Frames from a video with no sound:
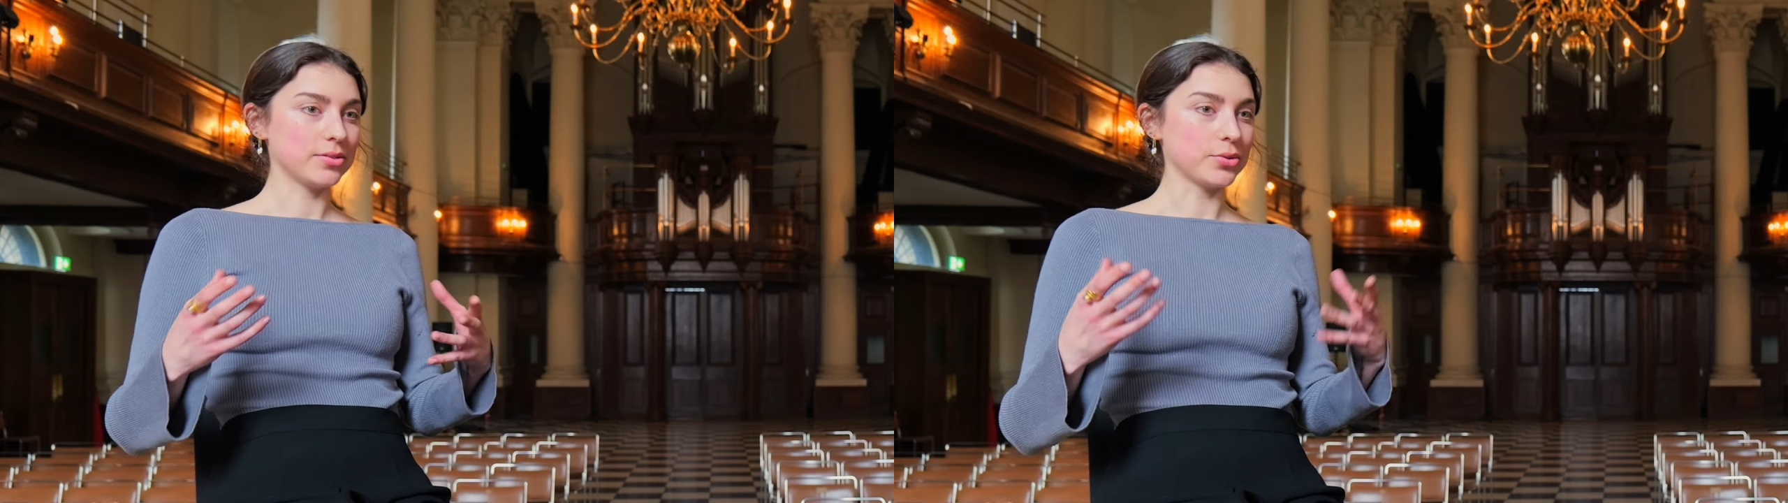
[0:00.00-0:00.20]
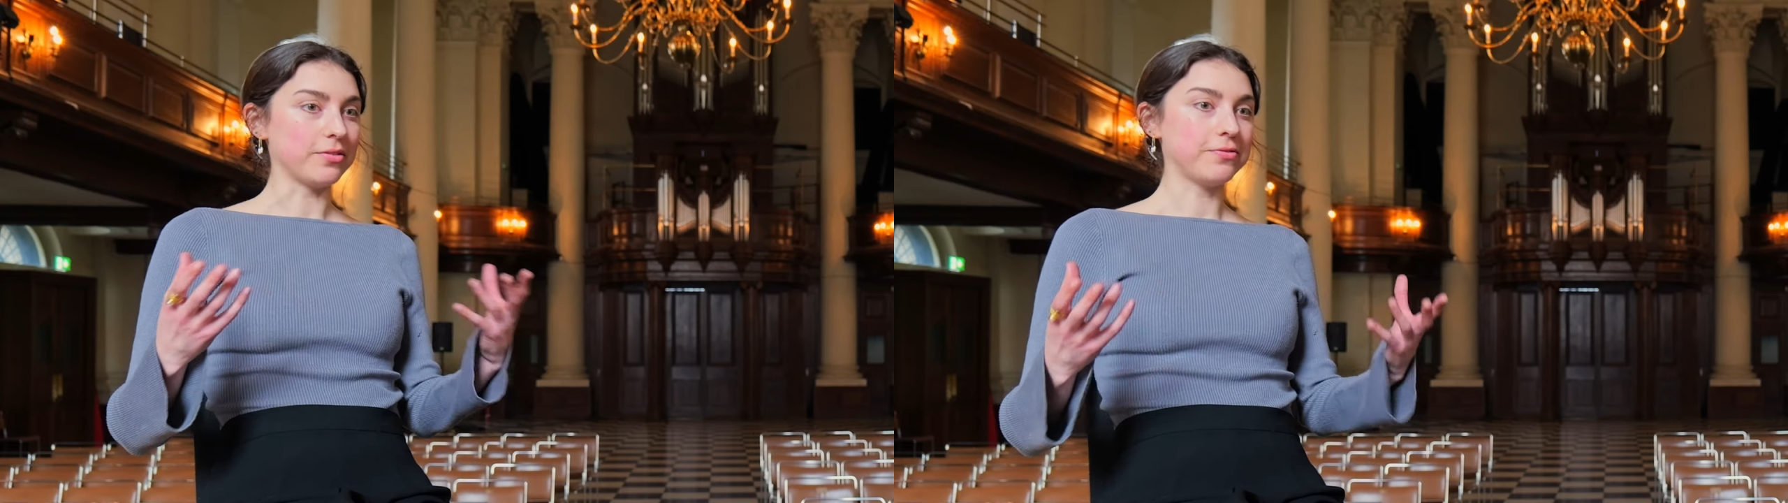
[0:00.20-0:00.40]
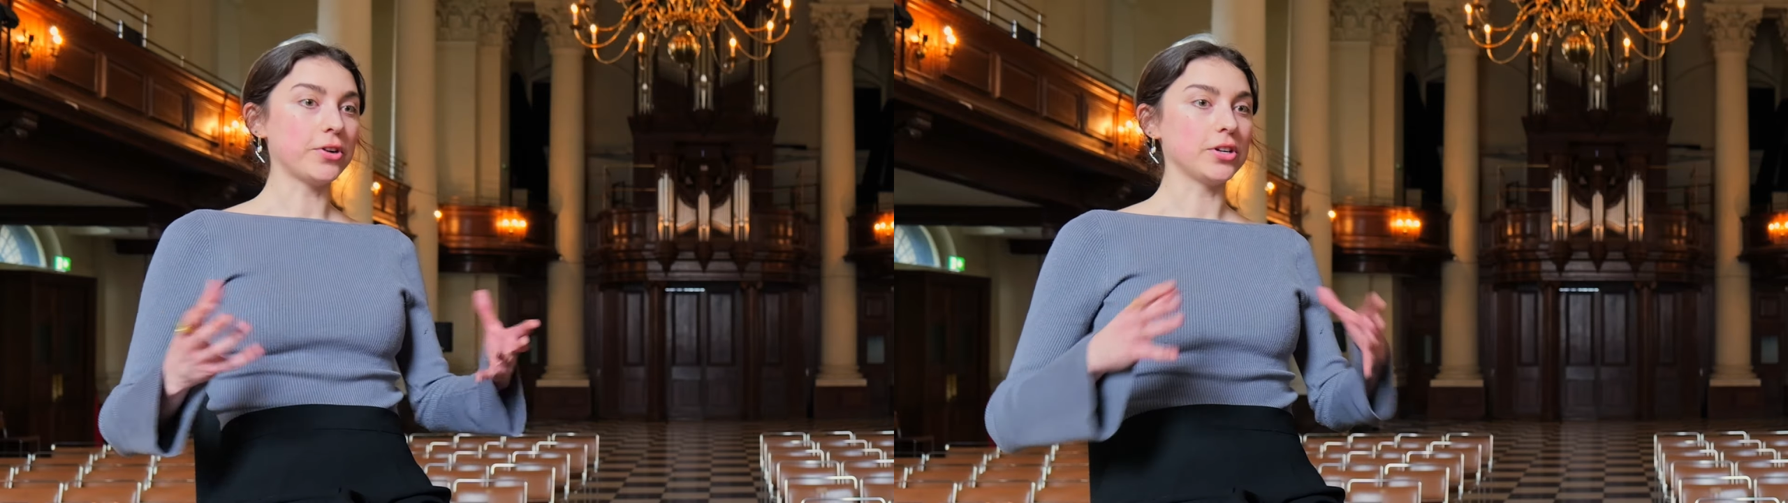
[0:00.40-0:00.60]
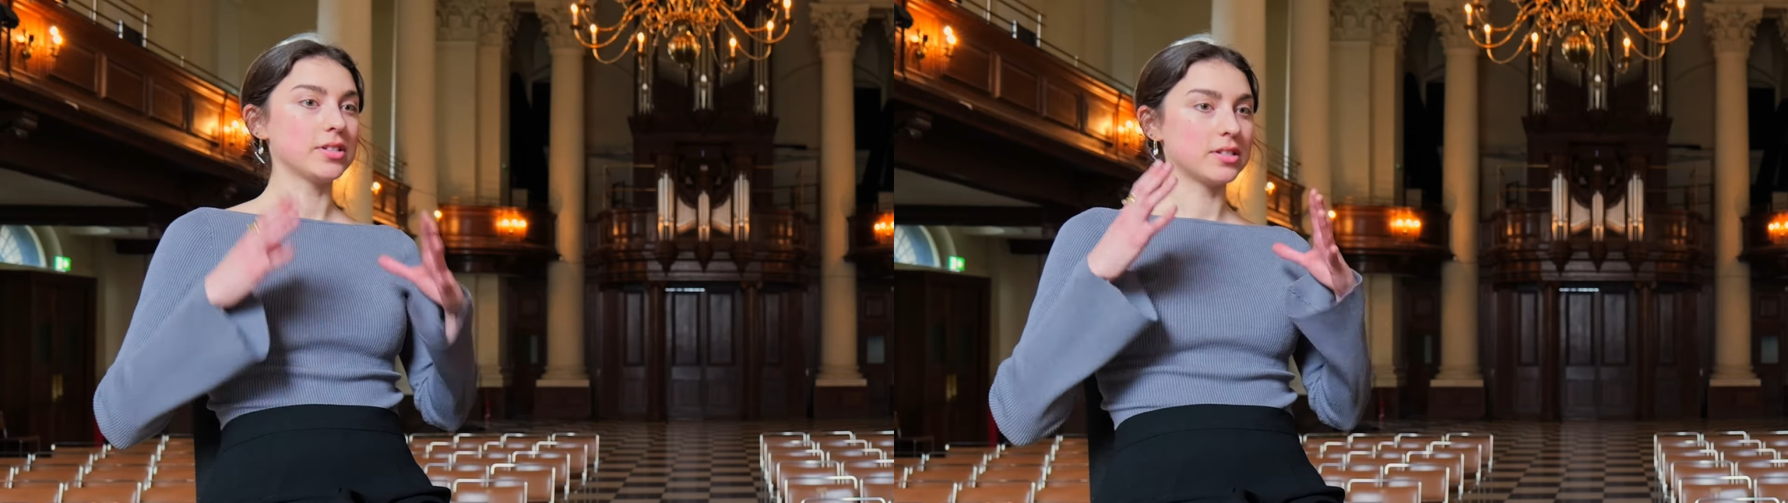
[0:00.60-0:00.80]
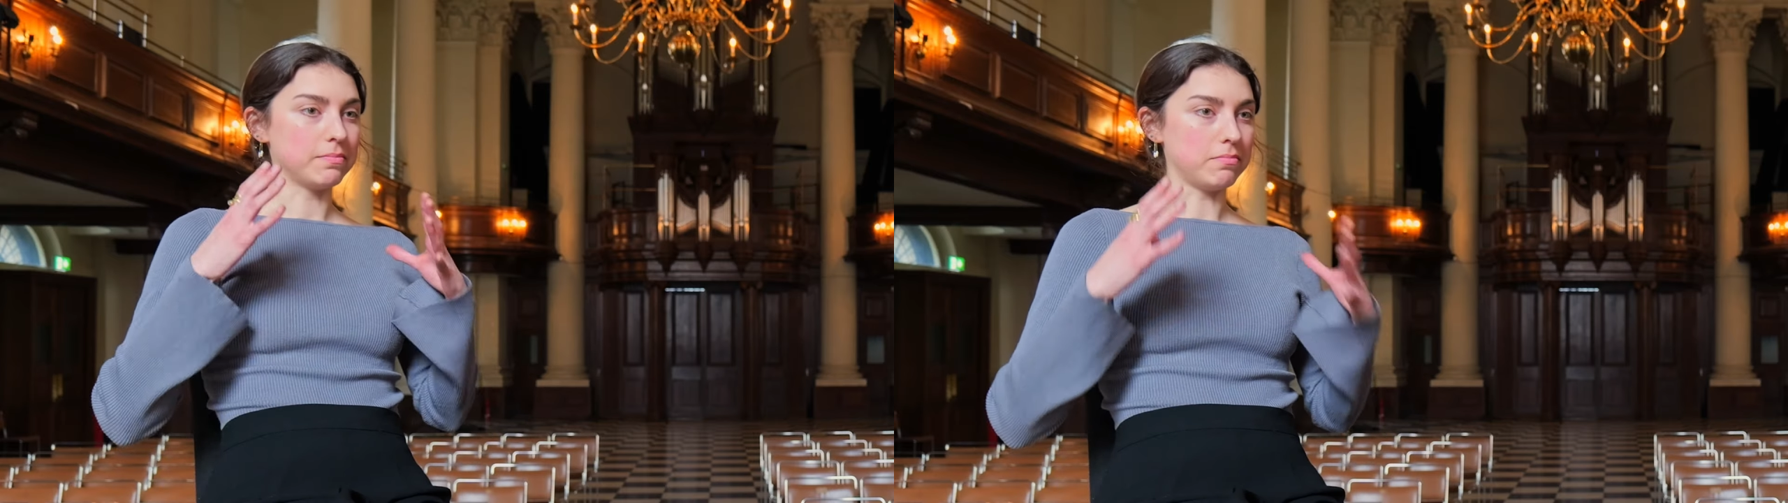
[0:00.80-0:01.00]
sort of
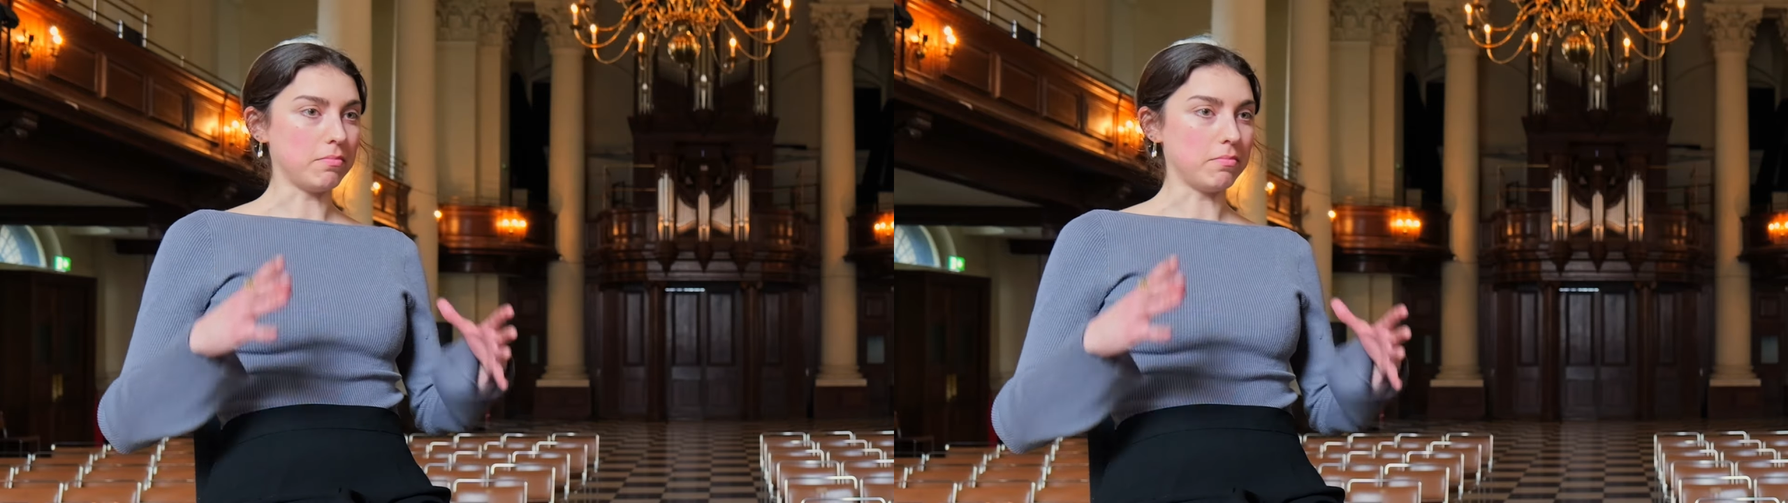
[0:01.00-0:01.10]
first